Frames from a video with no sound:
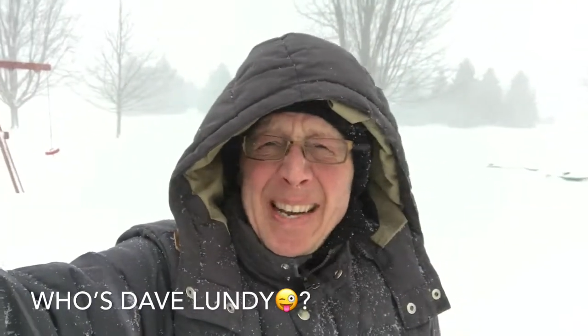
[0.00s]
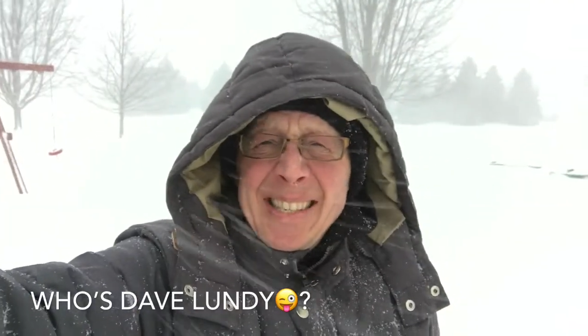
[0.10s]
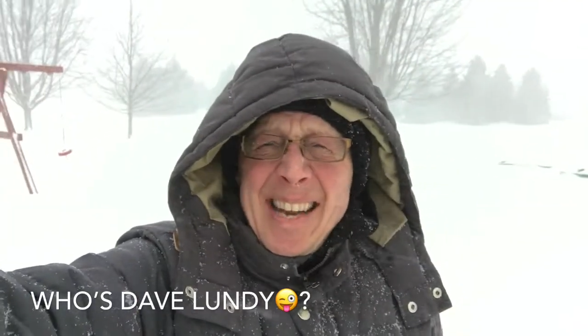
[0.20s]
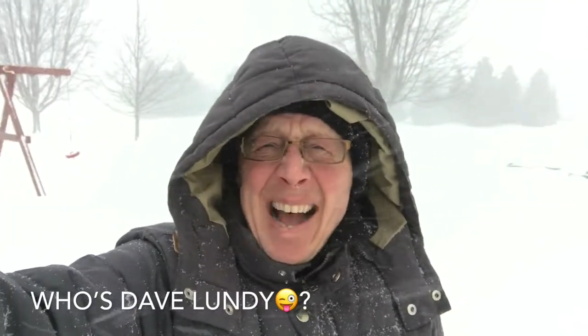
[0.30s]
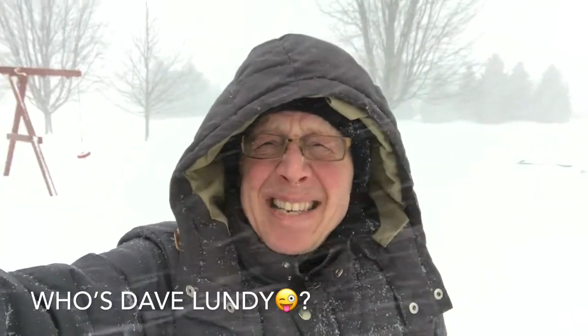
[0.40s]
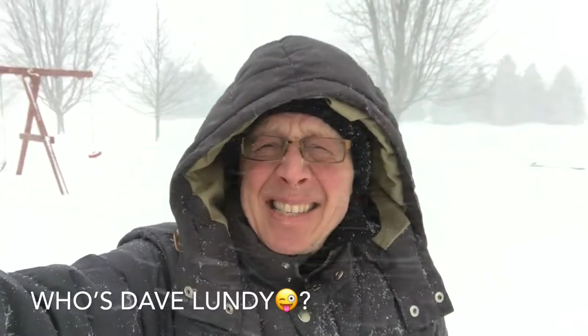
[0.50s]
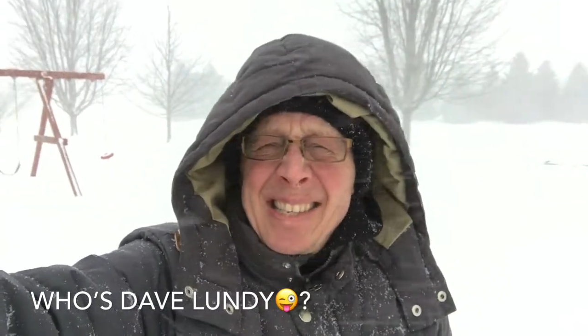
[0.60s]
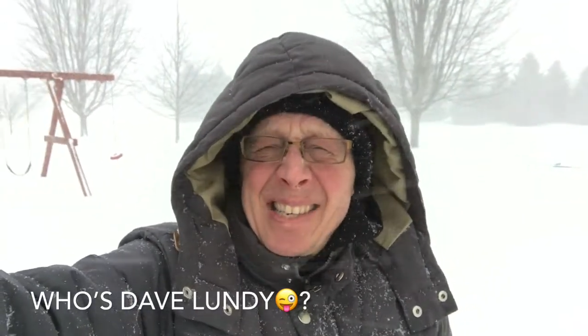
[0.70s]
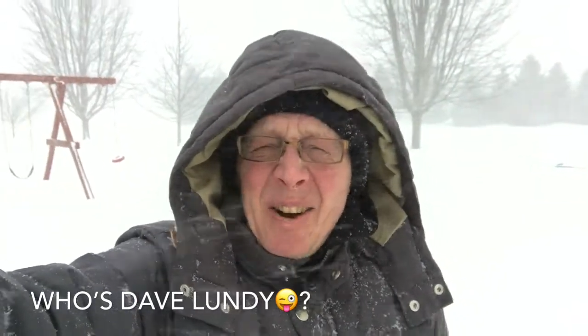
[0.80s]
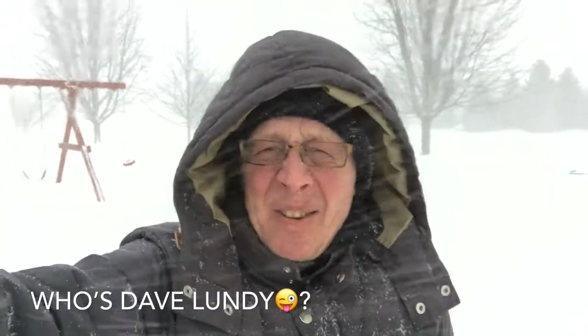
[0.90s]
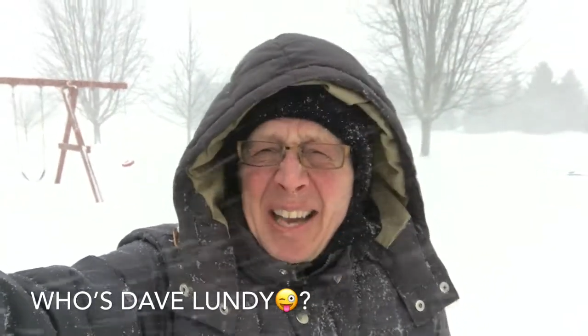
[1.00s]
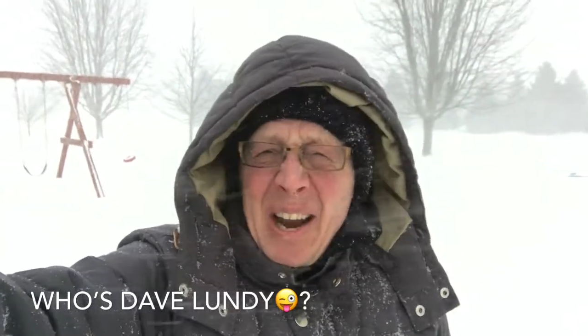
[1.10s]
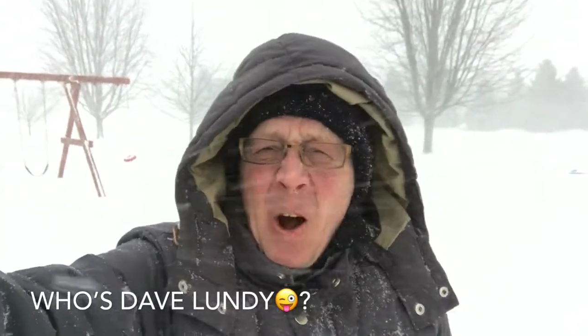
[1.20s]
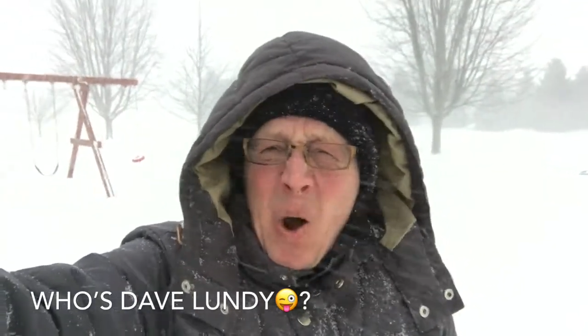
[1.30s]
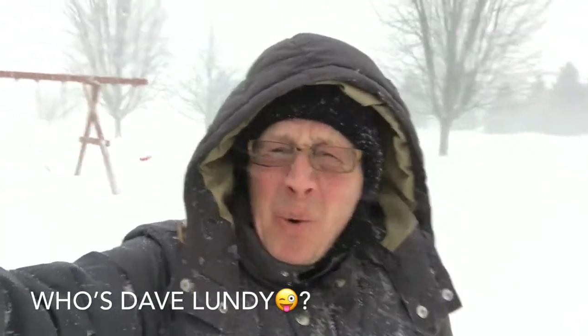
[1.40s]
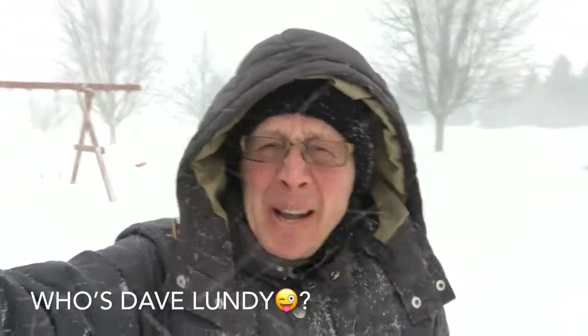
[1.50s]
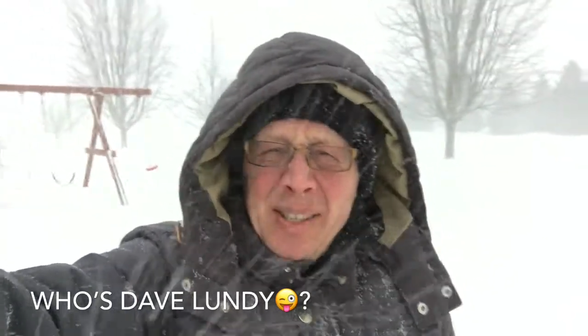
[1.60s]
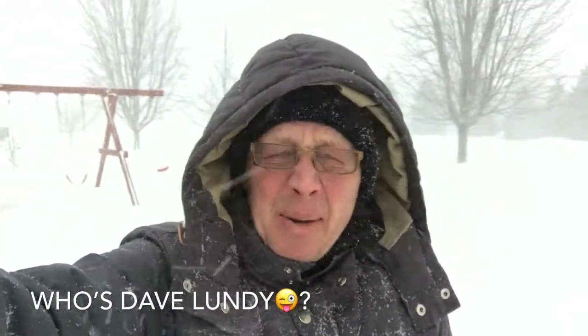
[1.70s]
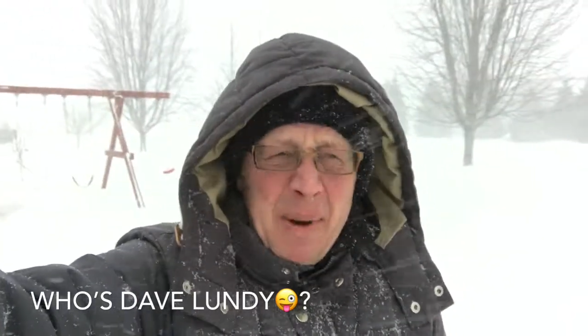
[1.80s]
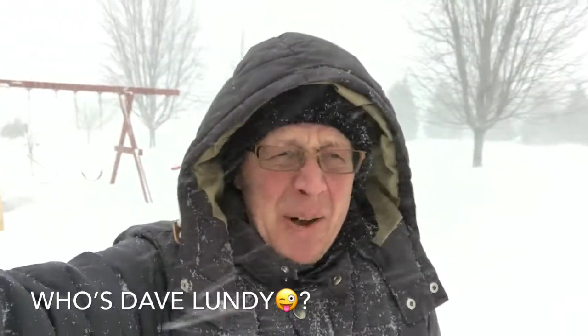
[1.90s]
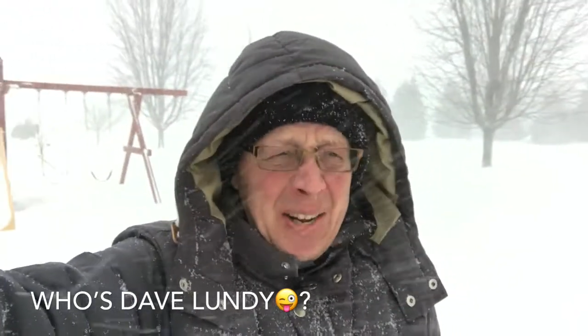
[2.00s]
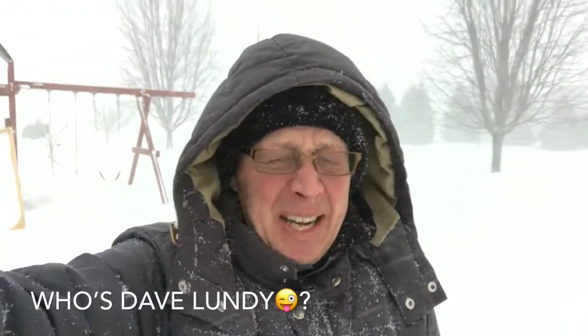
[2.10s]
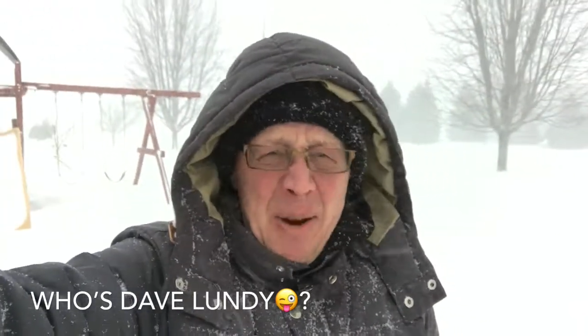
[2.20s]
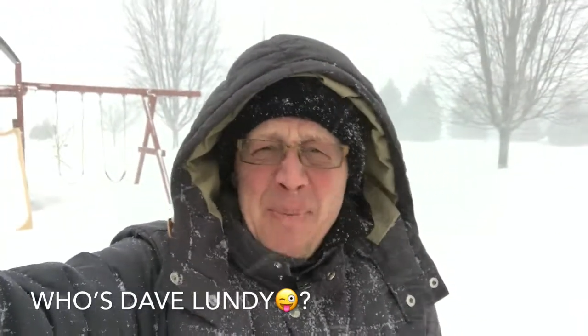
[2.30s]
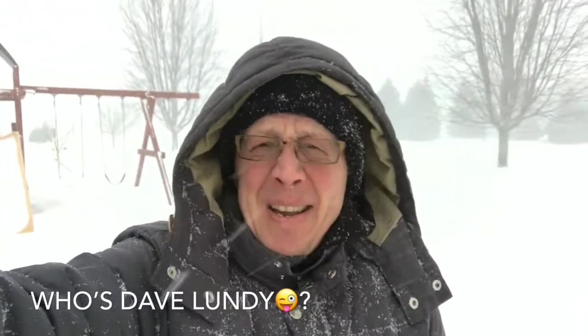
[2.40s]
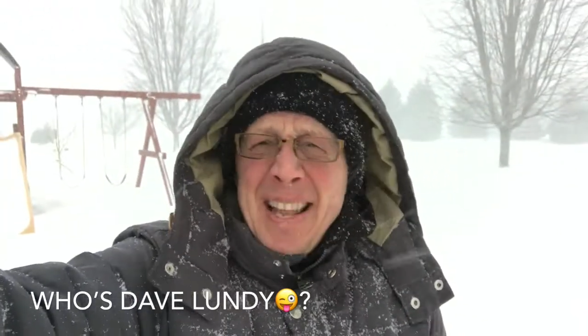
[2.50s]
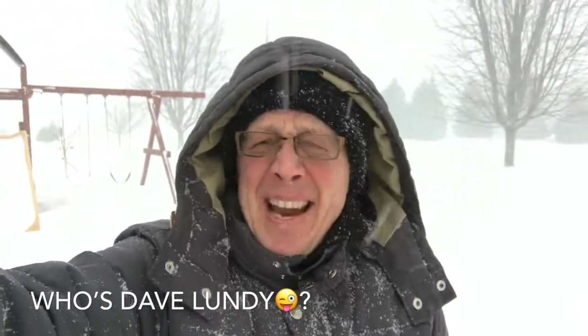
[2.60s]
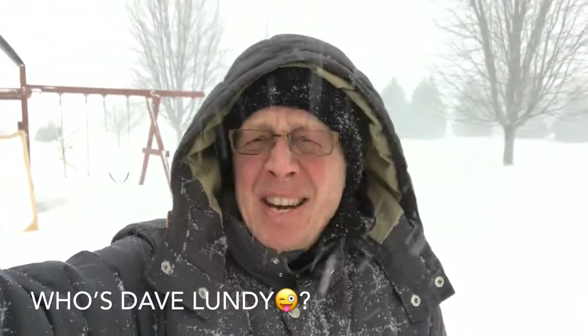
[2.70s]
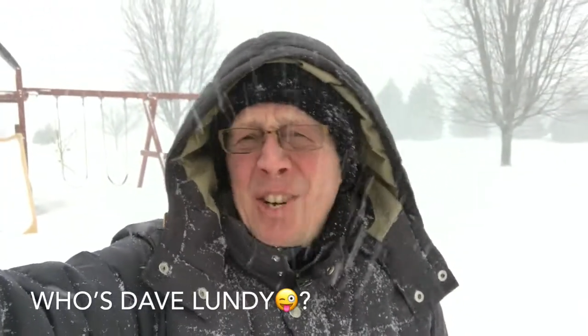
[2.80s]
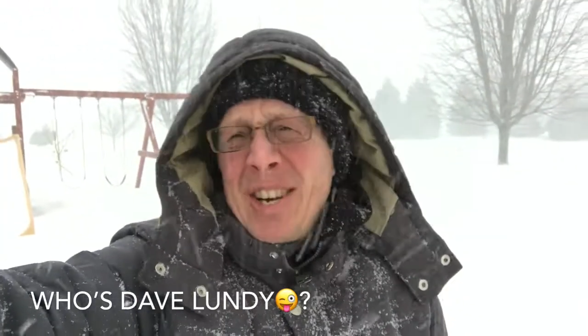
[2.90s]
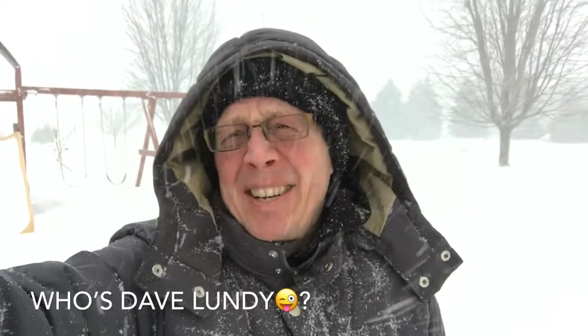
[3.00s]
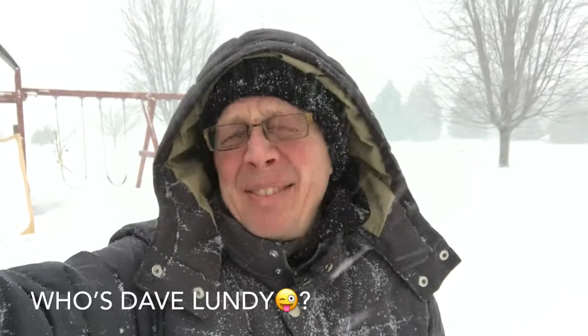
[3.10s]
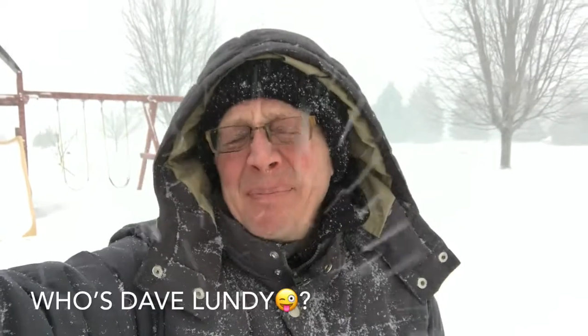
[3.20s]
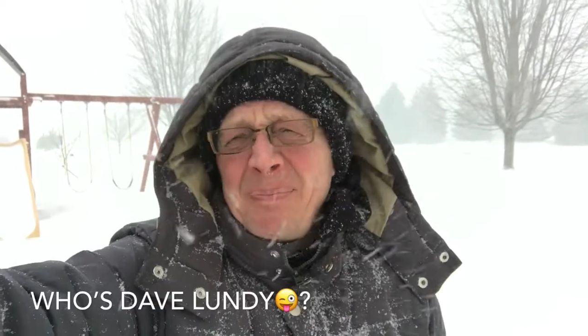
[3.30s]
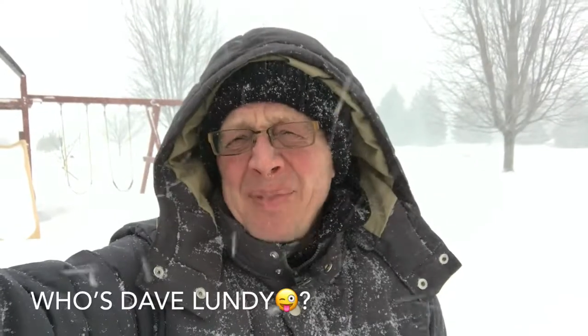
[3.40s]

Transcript: it's not necessarily always about accumulation.